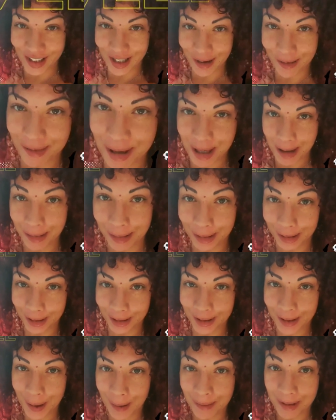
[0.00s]
up, people?
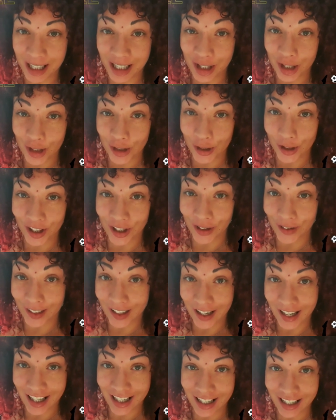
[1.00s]
Make sure you
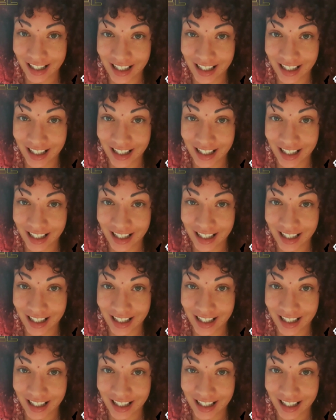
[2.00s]
like